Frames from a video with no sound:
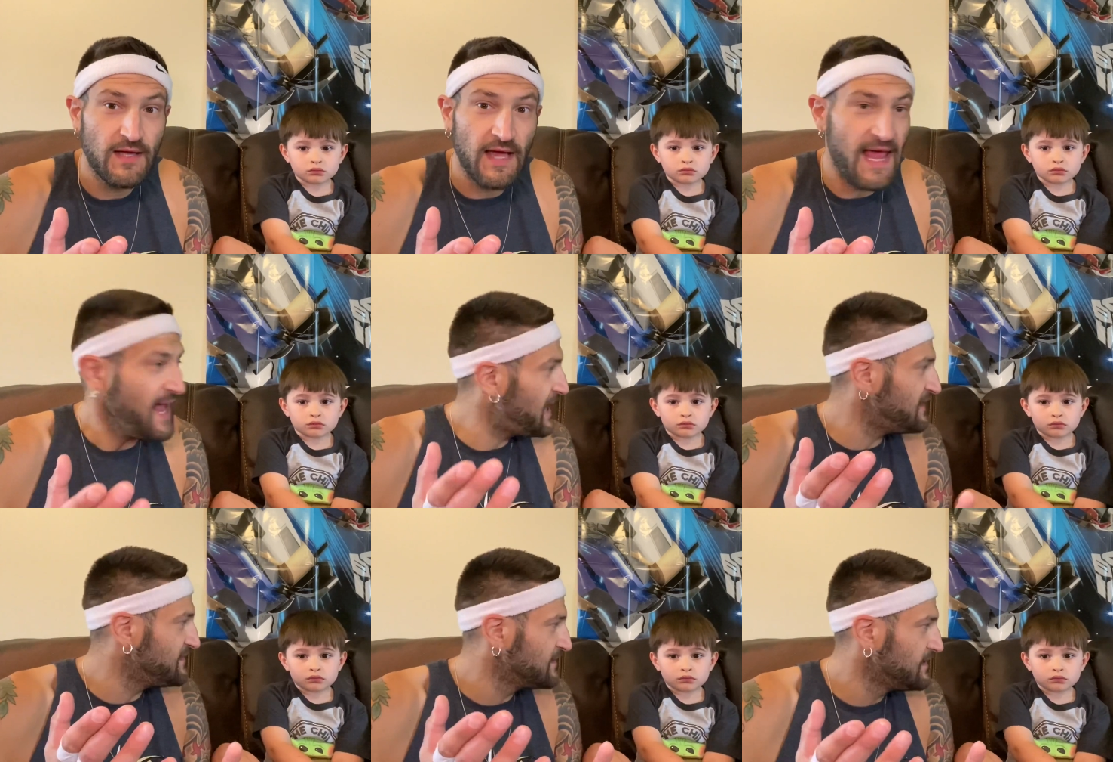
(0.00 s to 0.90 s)

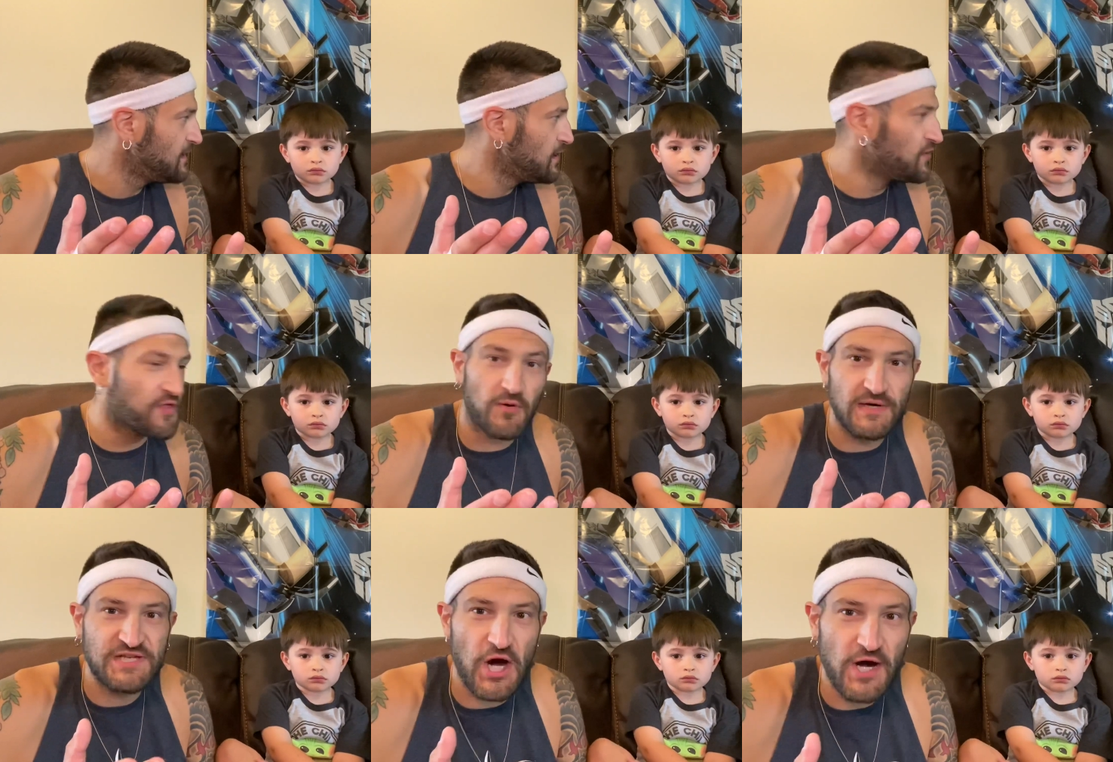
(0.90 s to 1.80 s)
Speaker 1: and the
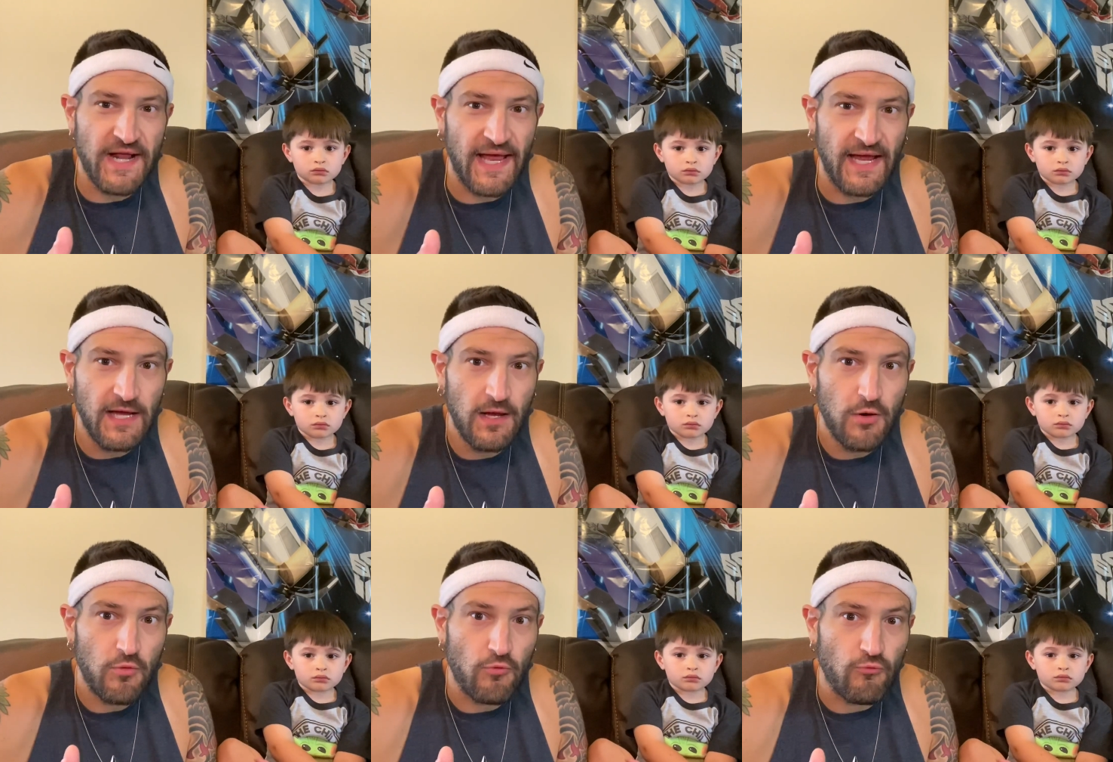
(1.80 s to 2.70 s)
returning
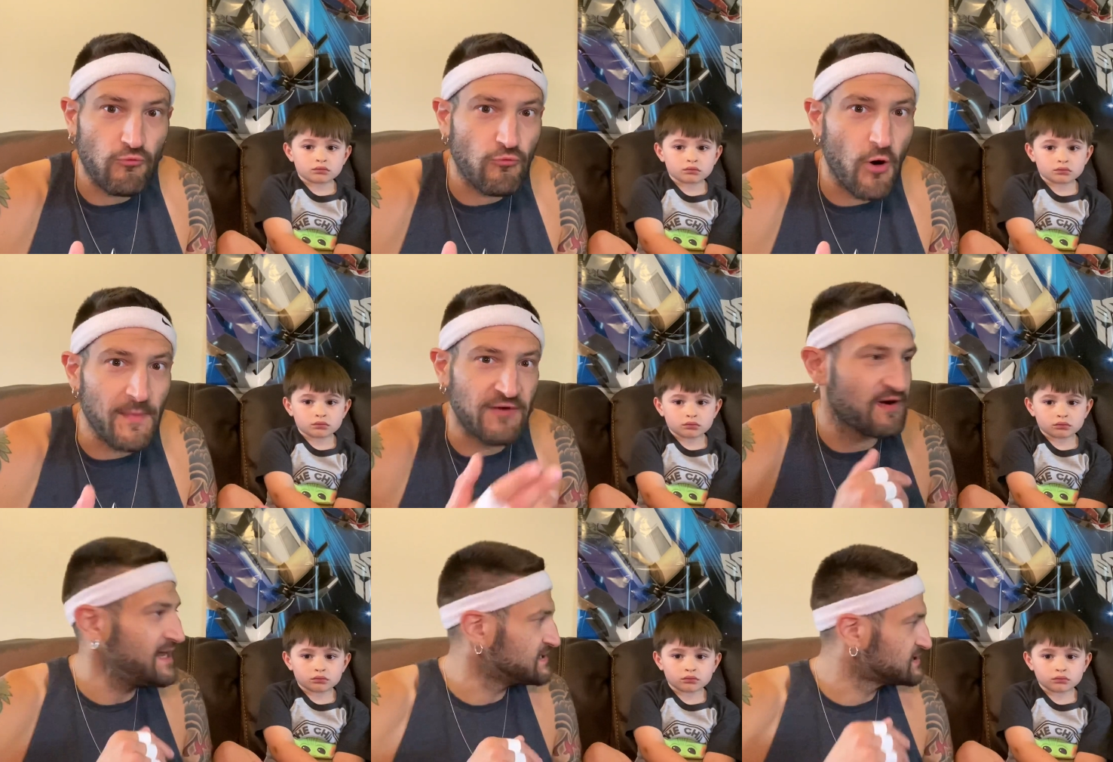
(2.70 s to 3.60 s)
Roman
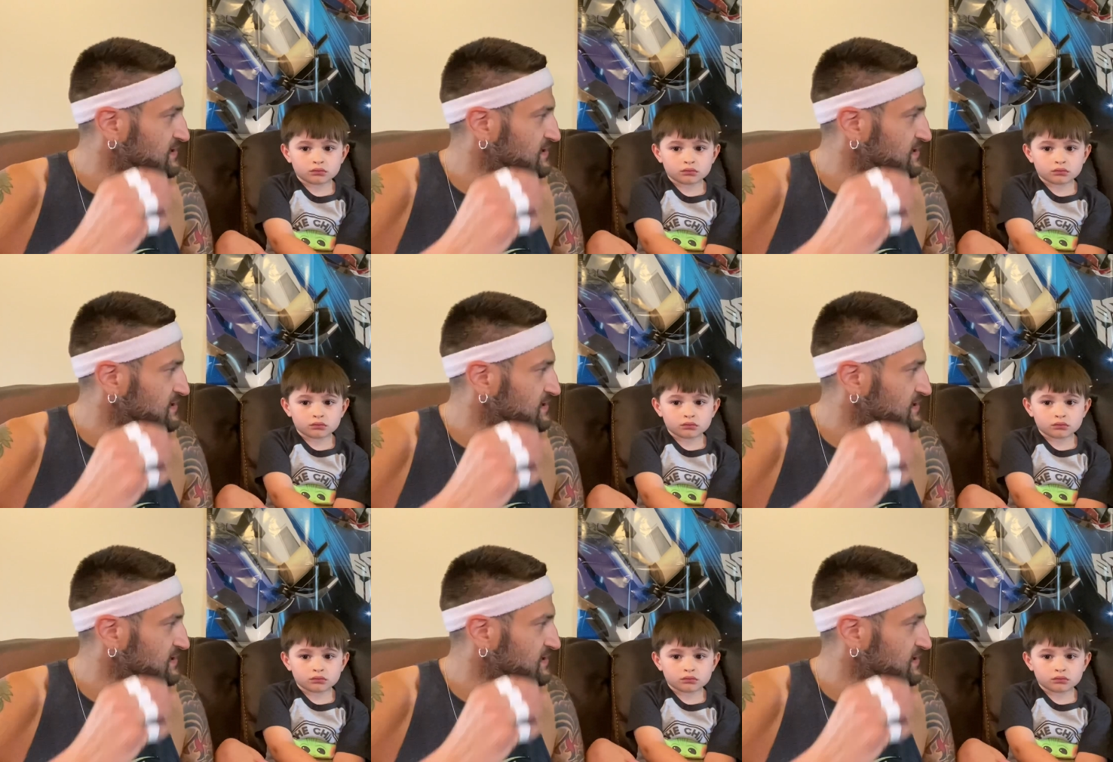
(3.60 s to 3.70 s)
Reigns.